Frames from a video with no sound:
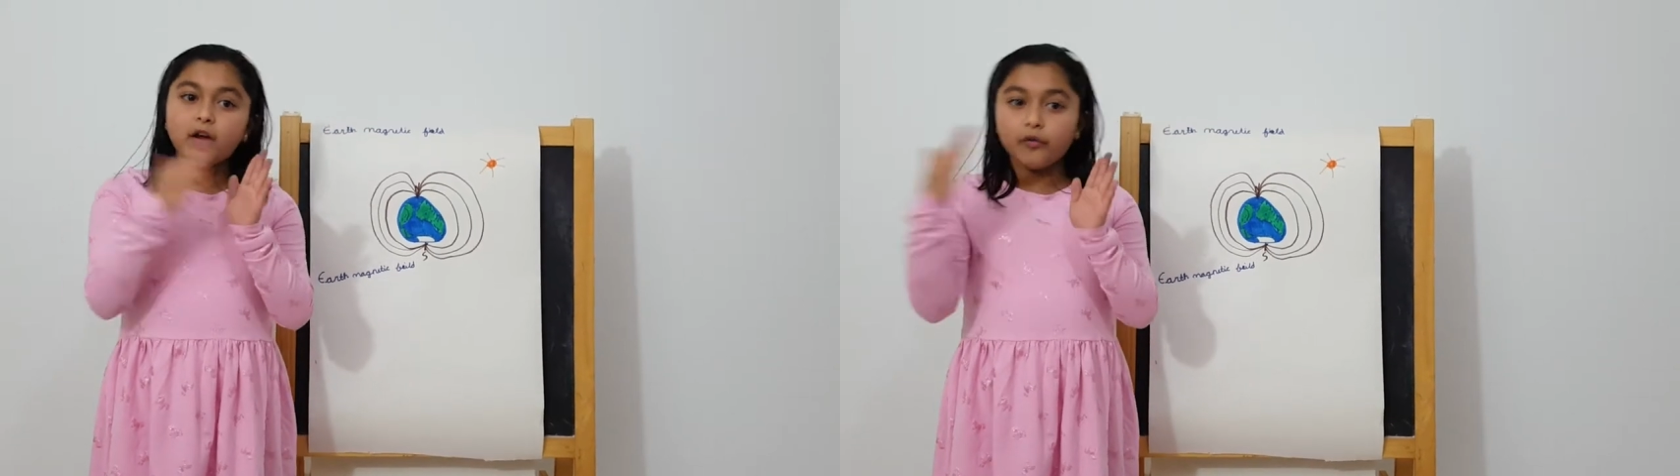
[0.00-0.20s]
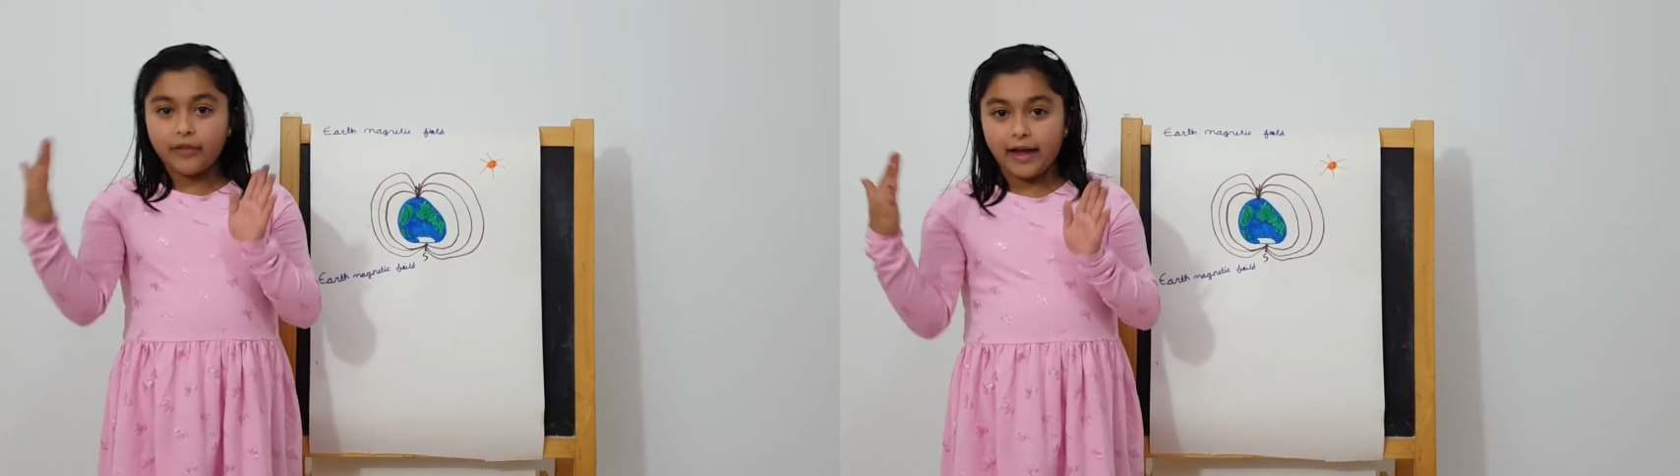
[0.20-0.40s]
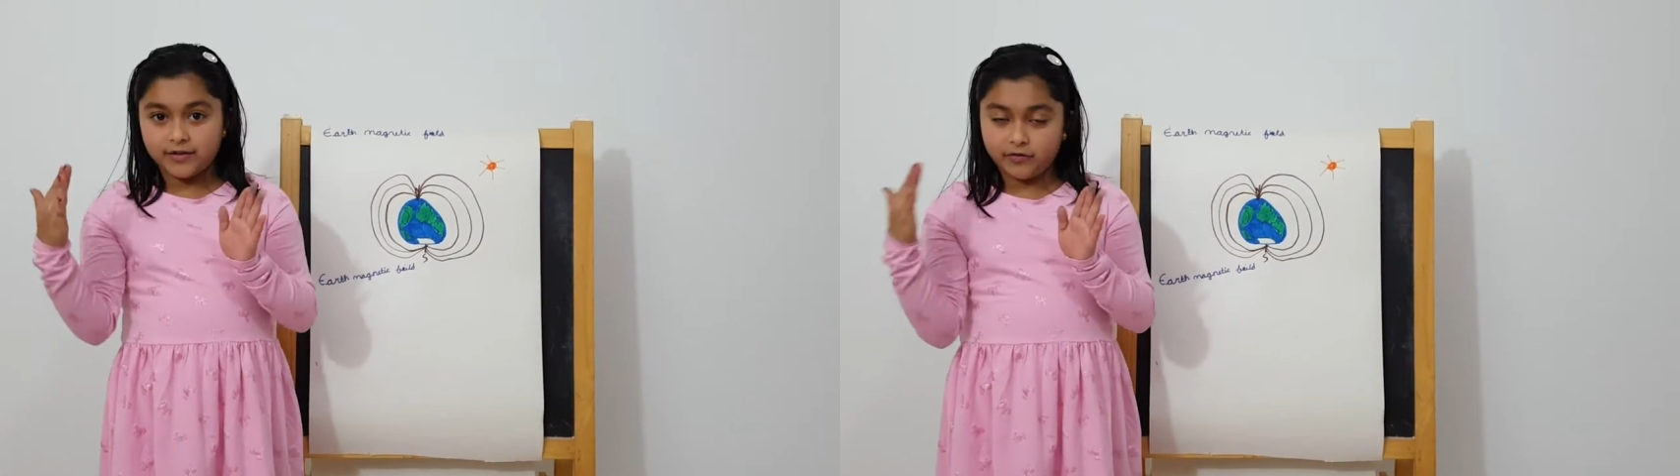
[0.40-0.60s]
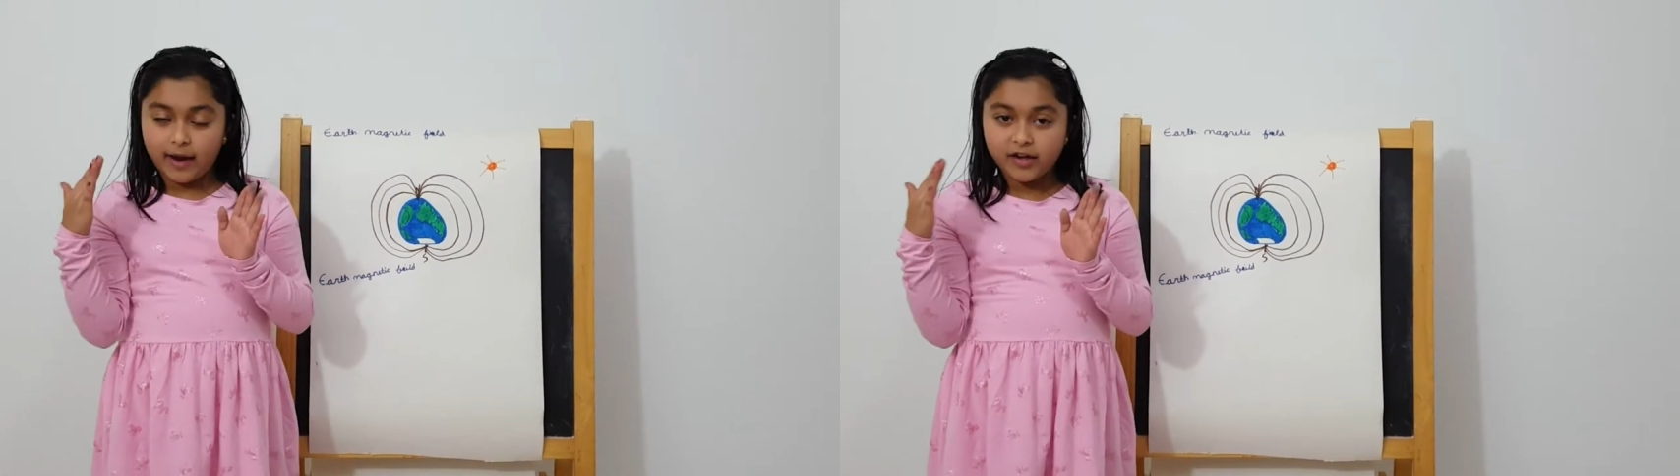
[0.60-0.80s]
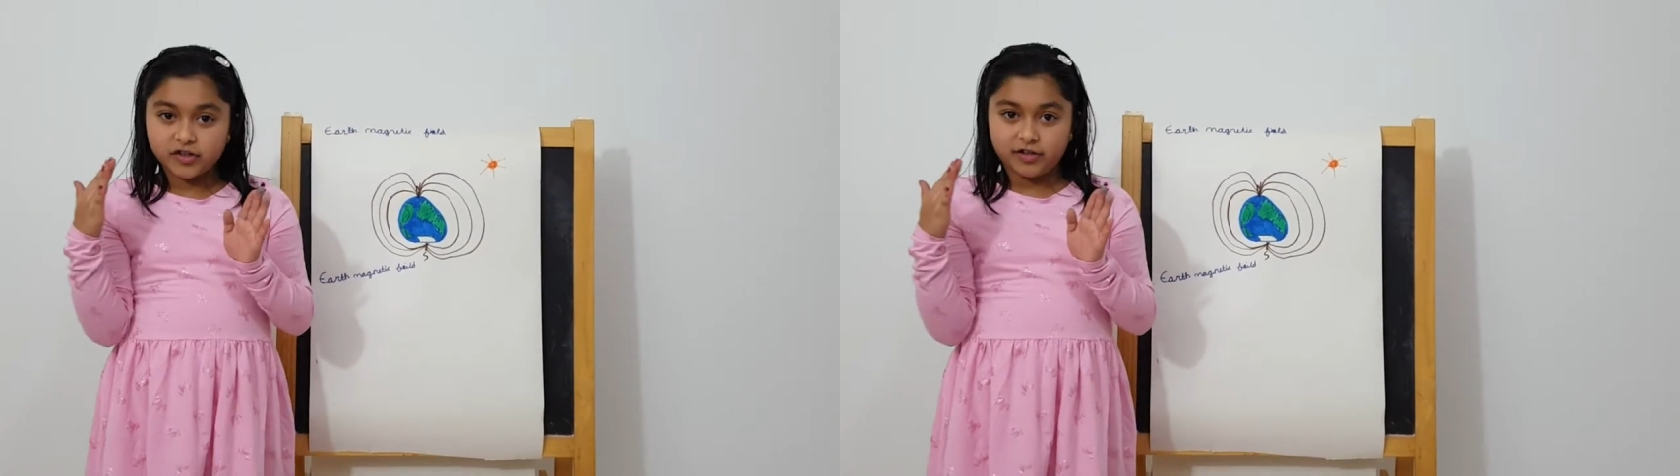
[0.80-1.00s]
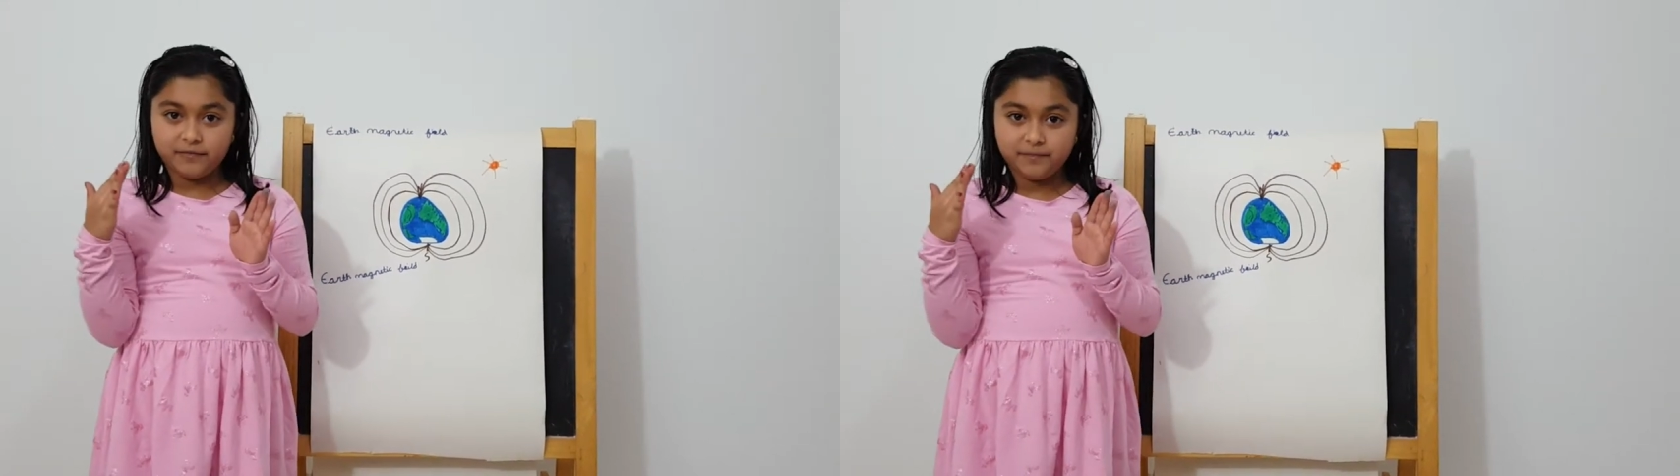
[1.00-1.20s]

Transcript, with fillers: go that direction